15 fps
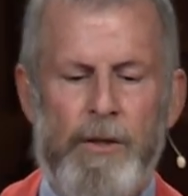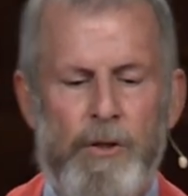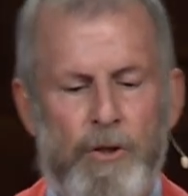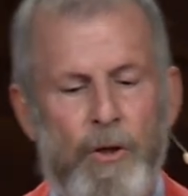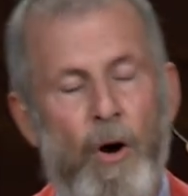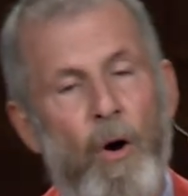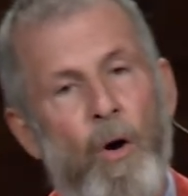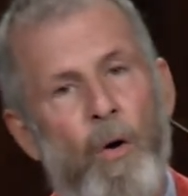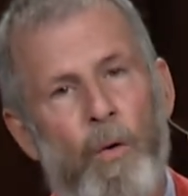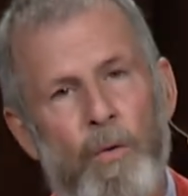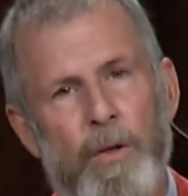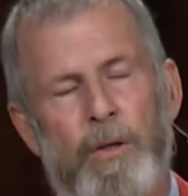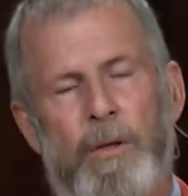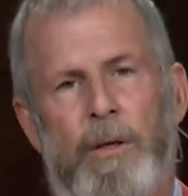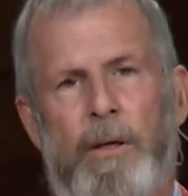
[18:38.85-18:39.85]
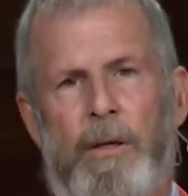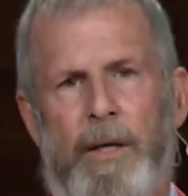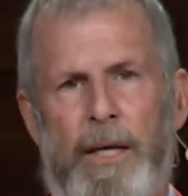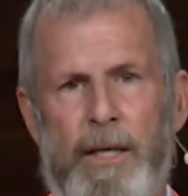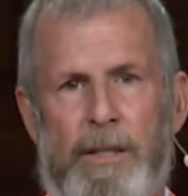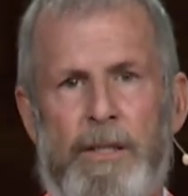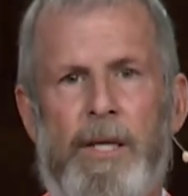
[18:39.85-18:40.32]
Don't,
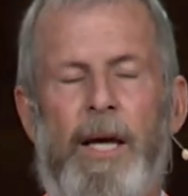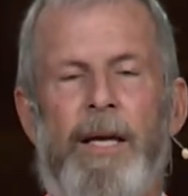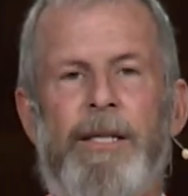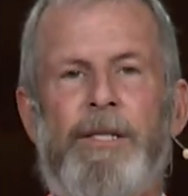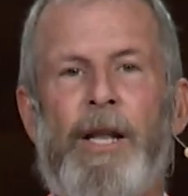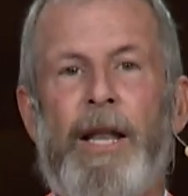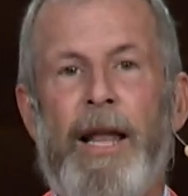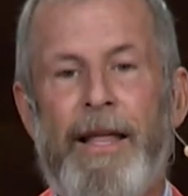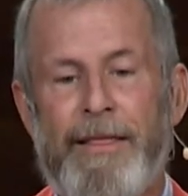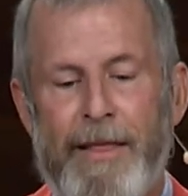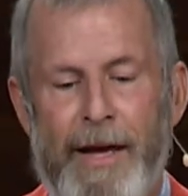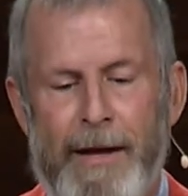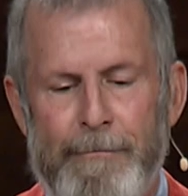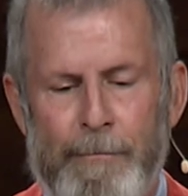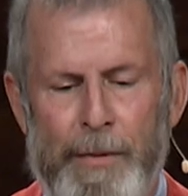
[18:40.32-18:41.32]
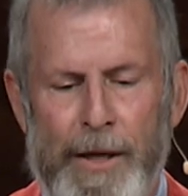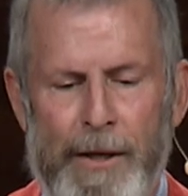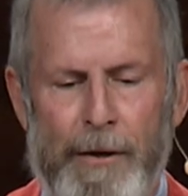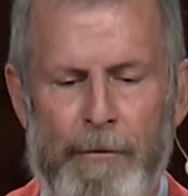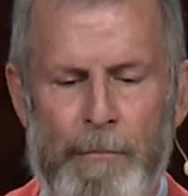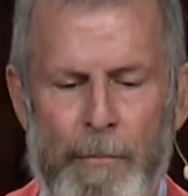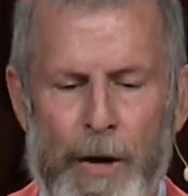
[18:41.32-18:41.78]
he says, let that be
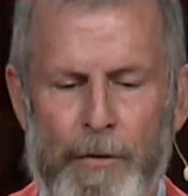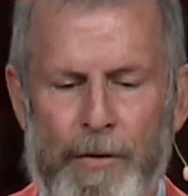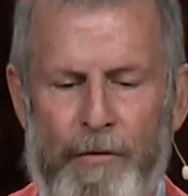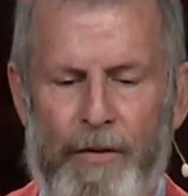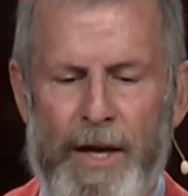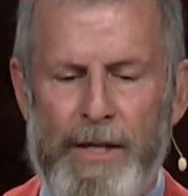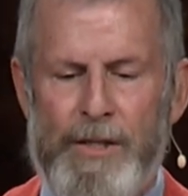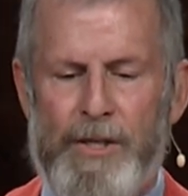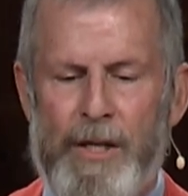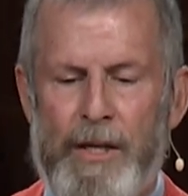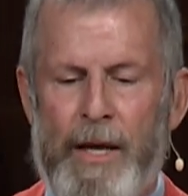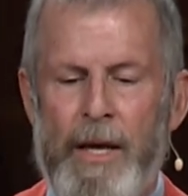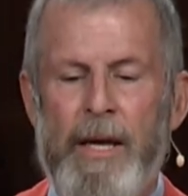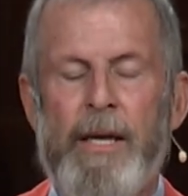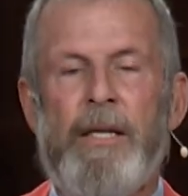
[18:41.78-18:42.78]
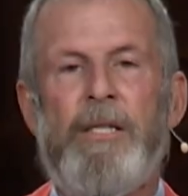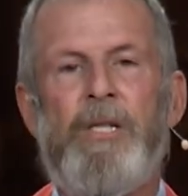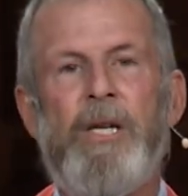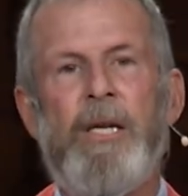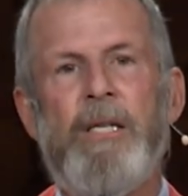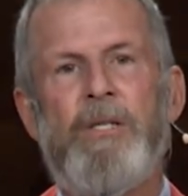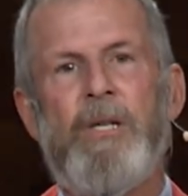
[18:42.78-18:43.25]
your motivation.
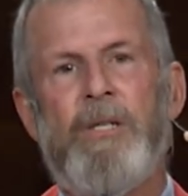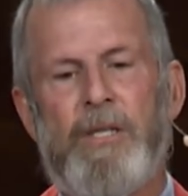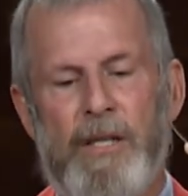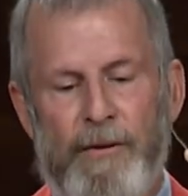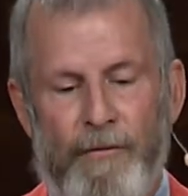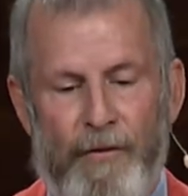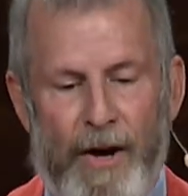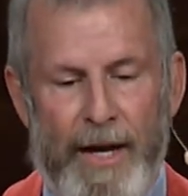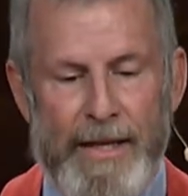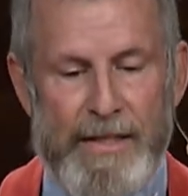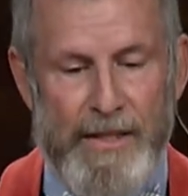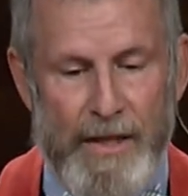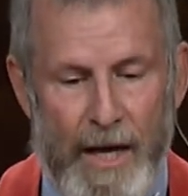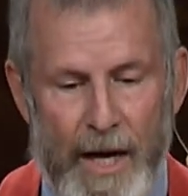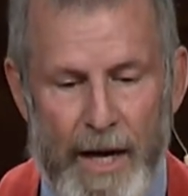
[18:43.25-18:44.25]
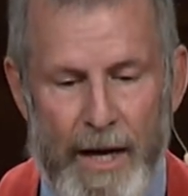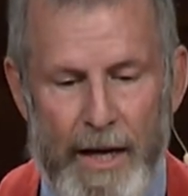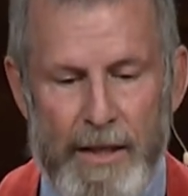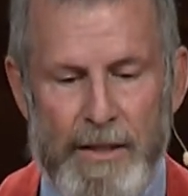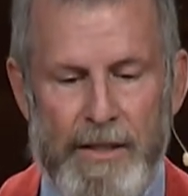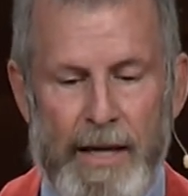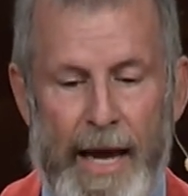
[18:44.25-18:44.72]
Jesus invites
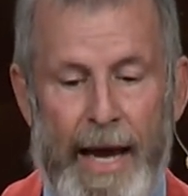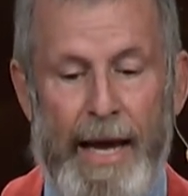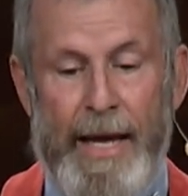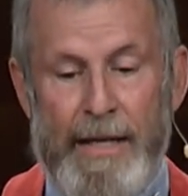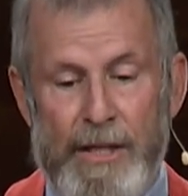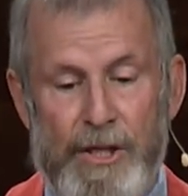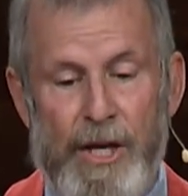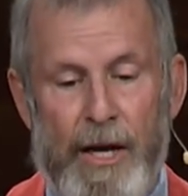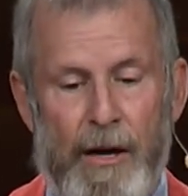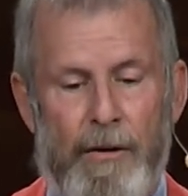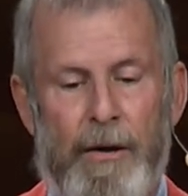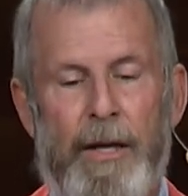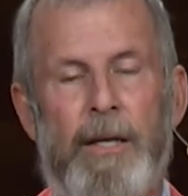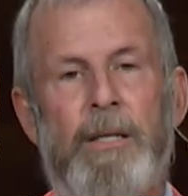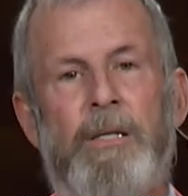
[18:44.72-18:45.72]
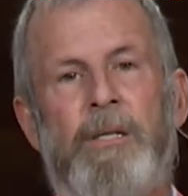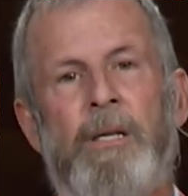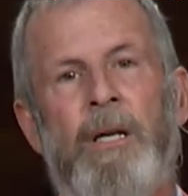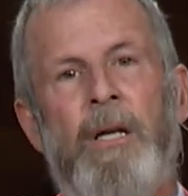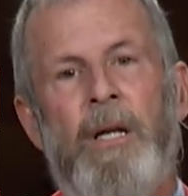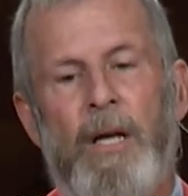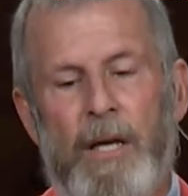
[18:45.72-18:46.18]
us and Jairus
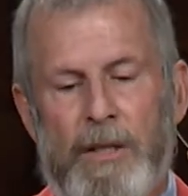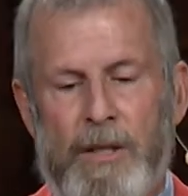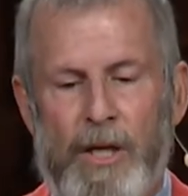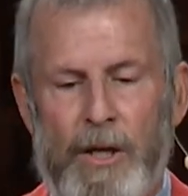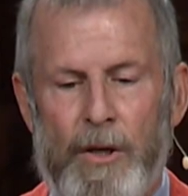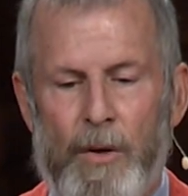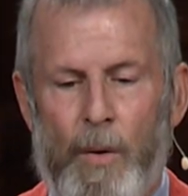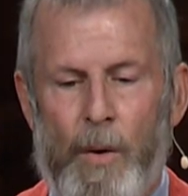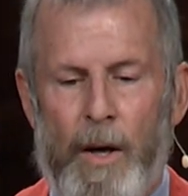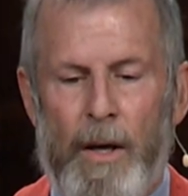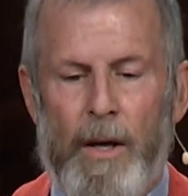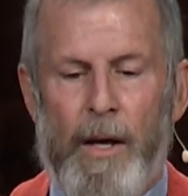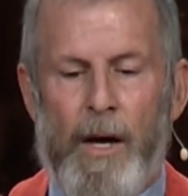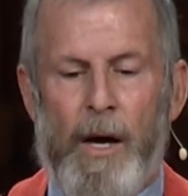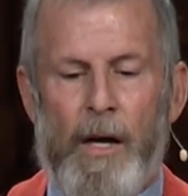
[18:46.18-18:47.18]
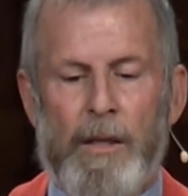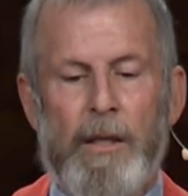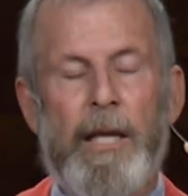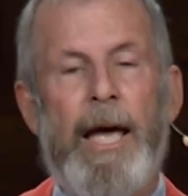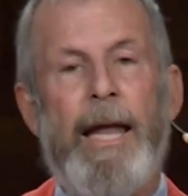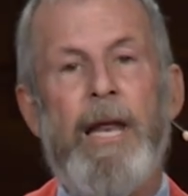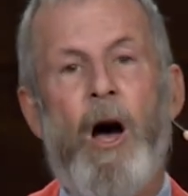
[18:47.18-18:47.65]
to
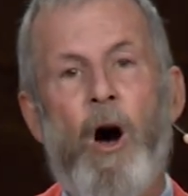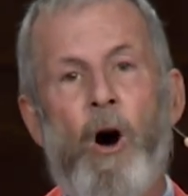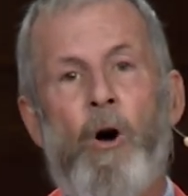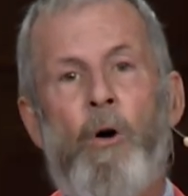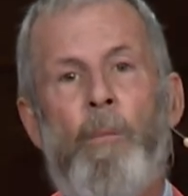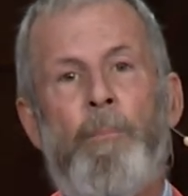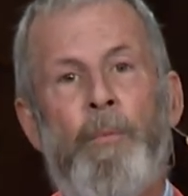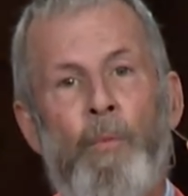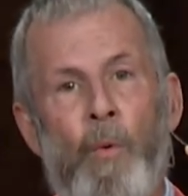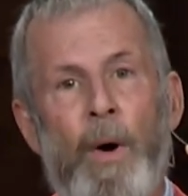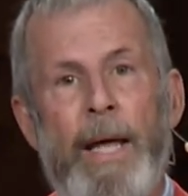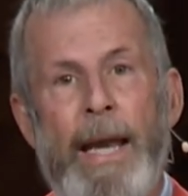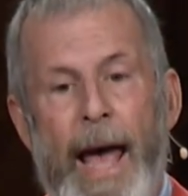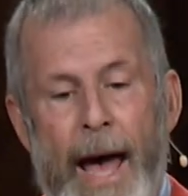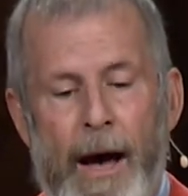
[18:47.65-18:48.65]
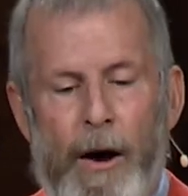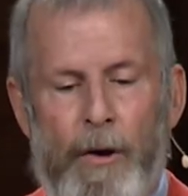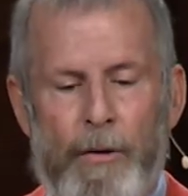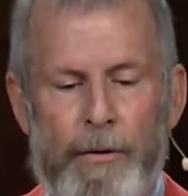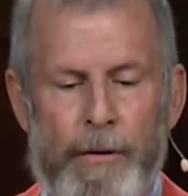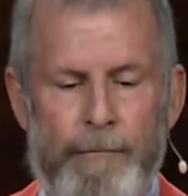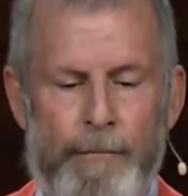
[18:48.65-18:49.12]
let hope win
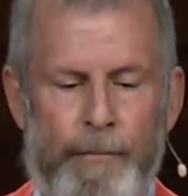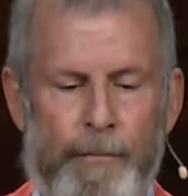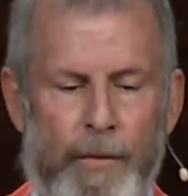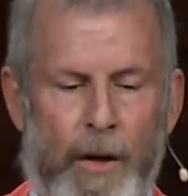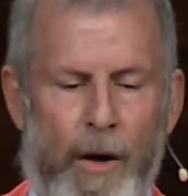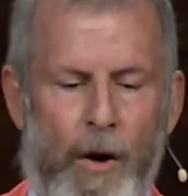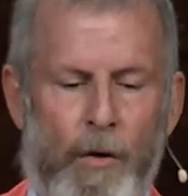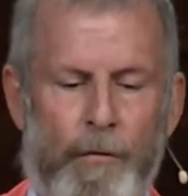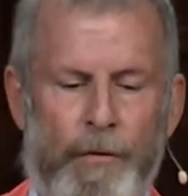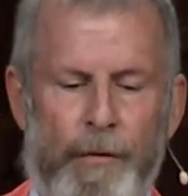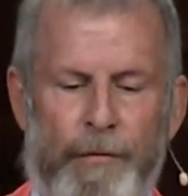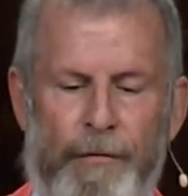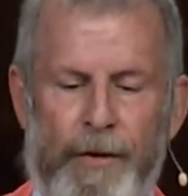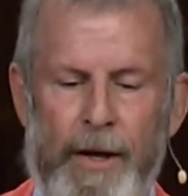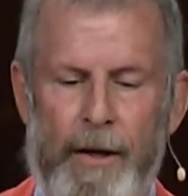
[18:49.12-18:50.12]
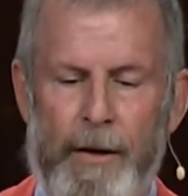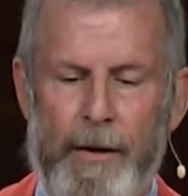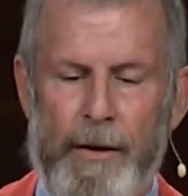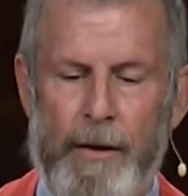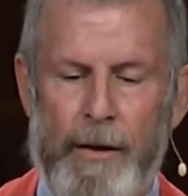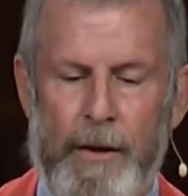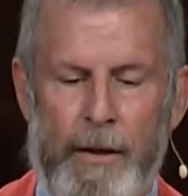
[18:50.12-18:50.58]
out over fear.